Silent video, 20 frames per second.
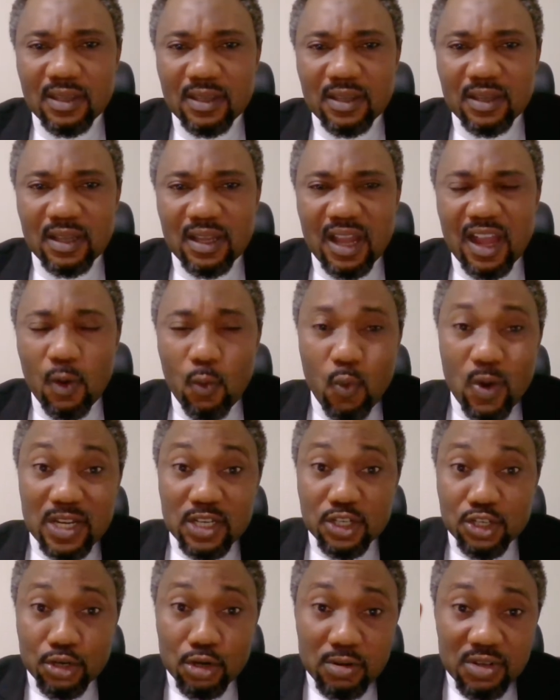And we're
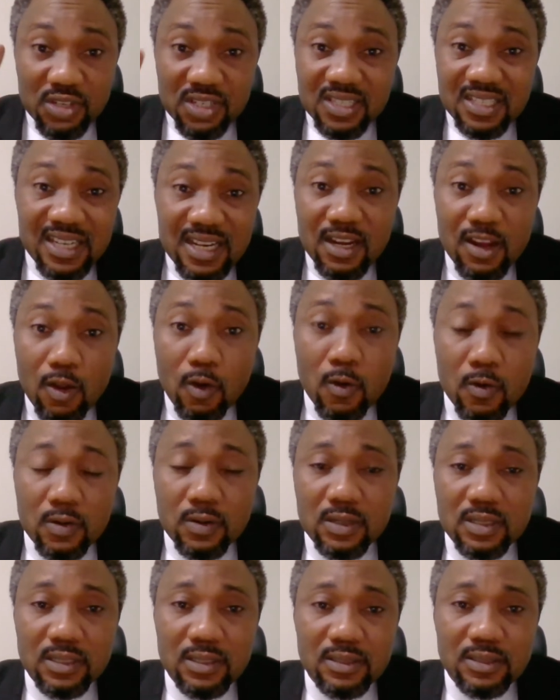trusting
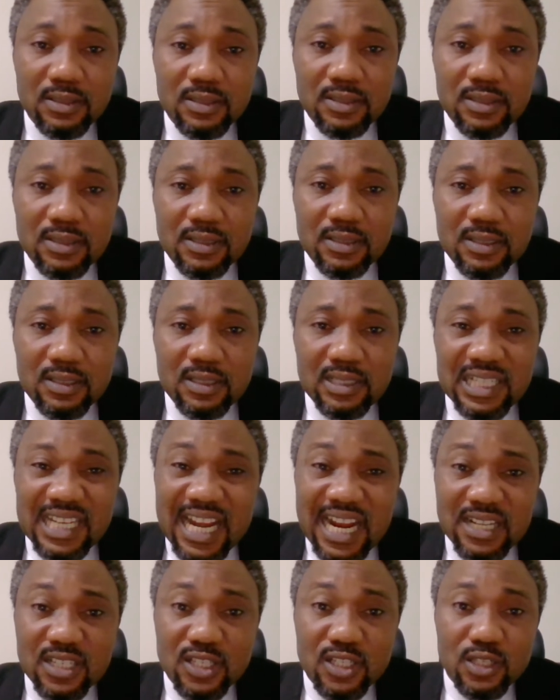God that
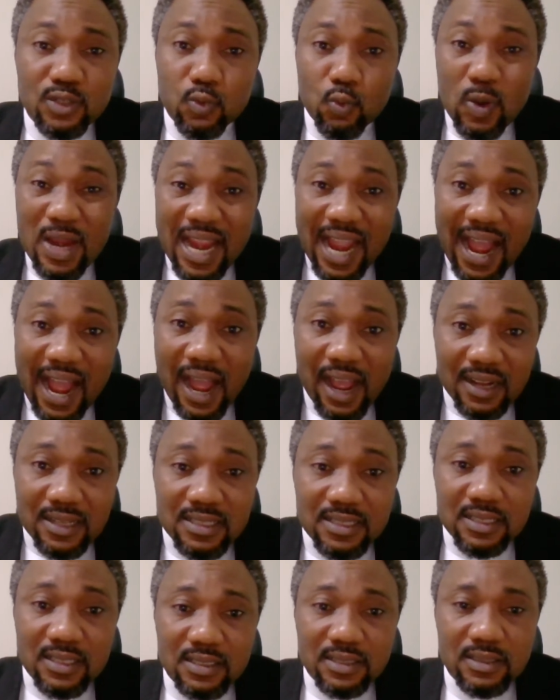as we act,
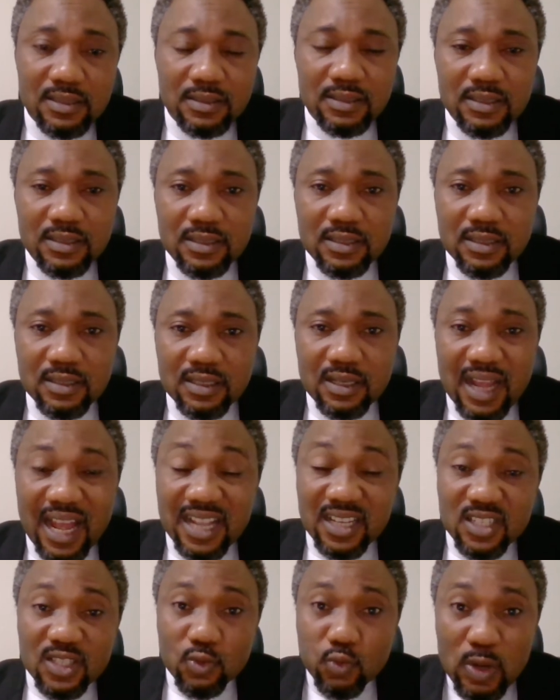
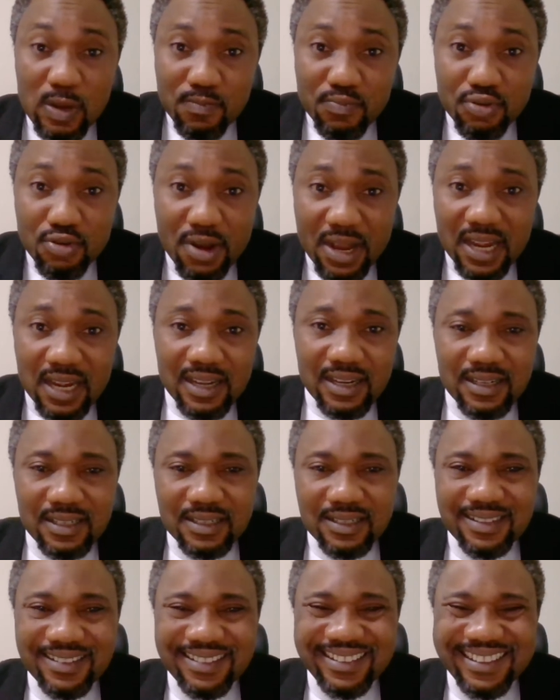as we pray,
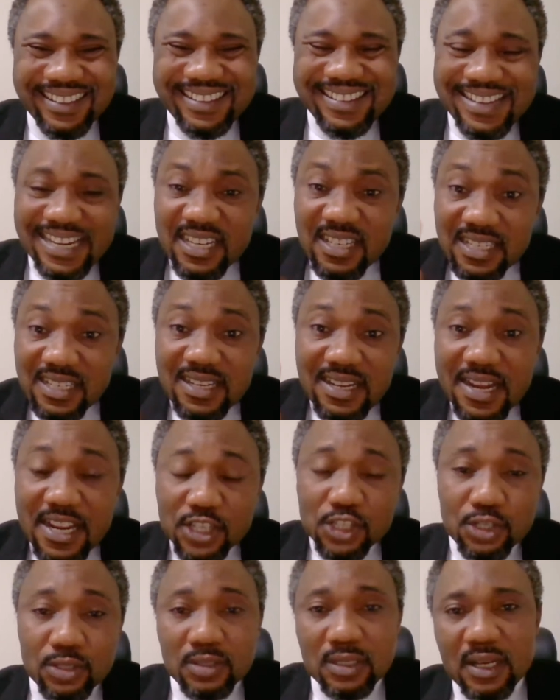this
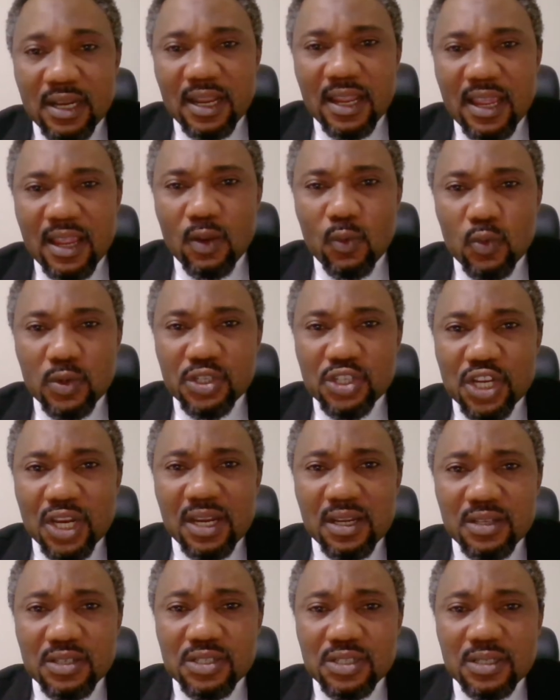nation again will
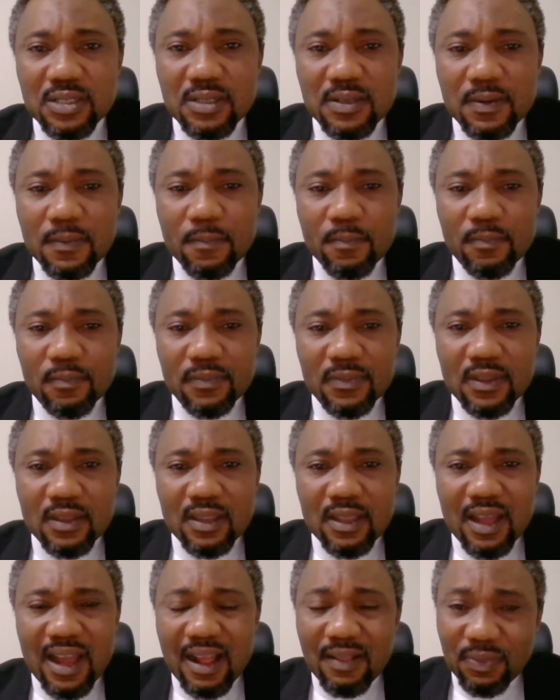change,
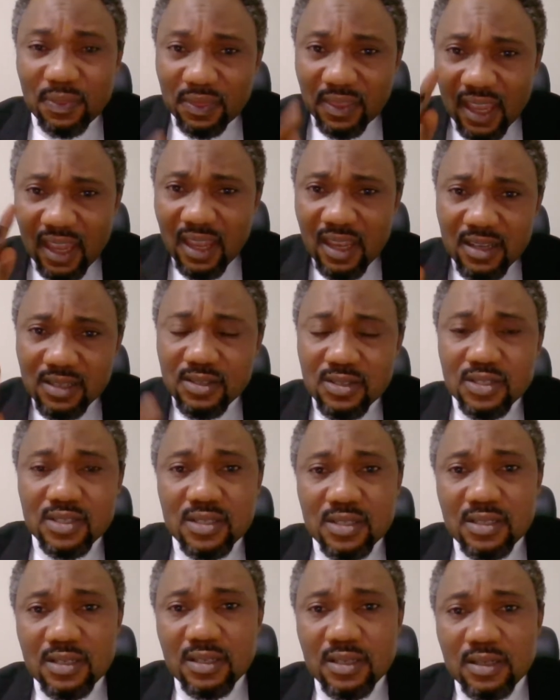and things
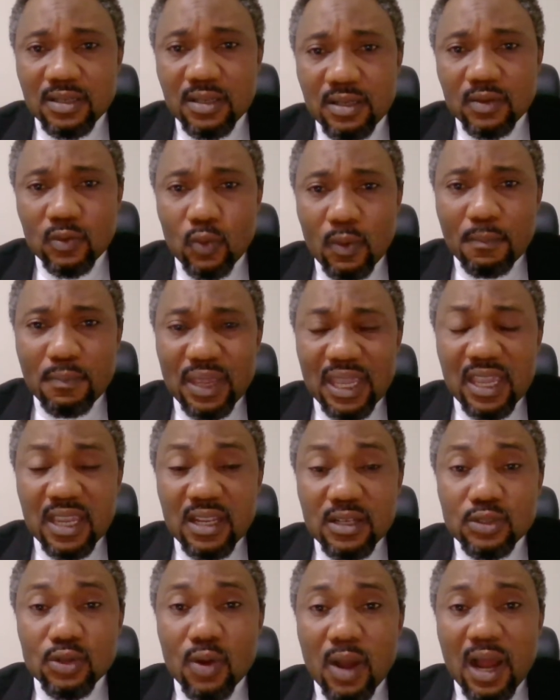will begin
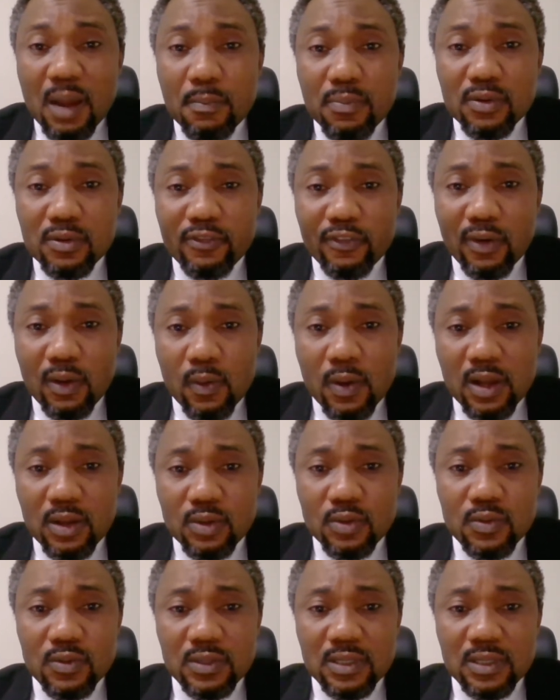to happen for our good.